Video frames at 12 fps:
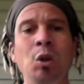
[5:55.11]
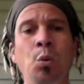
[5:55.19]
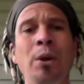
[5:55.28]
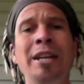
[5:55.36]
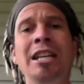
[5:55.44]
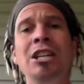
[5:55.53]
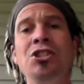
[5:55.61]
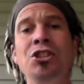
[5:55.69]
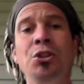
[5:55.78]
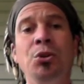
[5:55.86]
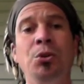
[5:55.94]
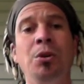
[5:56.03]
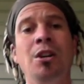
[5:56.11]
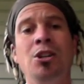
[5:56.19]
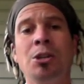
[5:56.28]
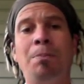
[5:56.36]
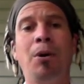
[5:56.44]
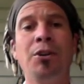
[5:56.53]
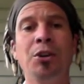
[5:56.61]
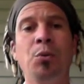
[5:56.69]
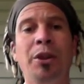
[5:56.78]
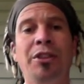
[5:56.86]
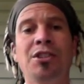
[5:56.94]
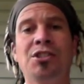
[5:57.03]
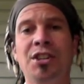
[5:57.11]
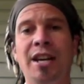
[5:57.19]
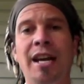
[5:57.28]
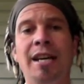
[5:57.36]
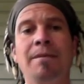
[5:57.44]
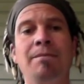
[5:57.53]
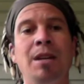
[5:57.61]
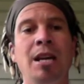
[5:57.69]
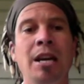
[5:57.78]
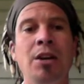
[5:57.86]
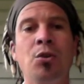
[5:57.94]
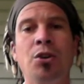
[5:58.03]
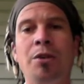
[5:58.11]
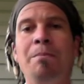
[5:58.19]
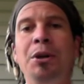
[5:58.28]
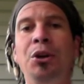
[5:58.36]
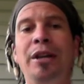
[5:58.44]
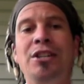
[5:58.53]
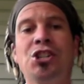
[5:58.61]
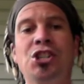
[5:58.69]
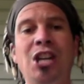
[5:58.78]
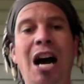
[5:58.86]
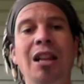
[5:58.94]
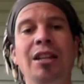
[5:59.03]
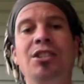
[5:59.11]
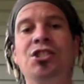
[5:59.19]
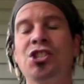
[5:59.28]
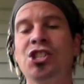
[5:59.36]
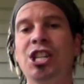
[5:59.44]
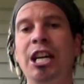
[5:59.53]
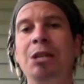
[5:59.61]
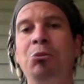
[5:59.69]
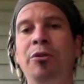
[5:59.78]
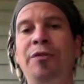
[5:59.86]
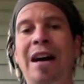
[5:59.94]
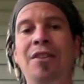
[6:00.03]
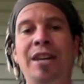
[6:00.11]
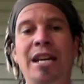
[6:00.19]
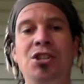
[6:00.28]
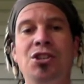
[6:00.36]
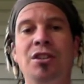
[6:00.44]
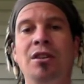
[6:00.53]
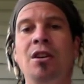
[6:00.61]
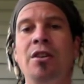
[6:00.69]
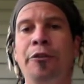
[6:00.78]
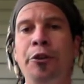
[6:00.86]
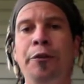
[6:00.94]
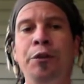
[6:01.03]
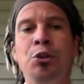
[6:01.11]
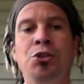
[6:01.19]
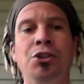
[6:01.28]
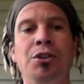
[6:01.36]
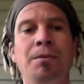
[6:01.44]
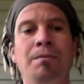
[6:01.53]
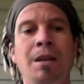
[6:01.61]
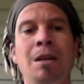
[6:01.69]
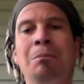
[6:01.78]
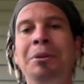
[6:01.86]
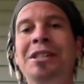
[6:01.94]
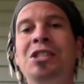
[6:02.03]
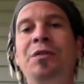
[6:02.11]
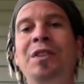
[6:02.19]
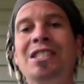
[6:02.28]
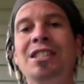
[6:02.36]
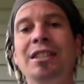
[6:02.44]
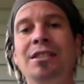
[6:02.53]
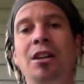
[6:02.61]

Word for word: We need you to partner with us today in order to build a solid, sustainable foundation for the future. Please visit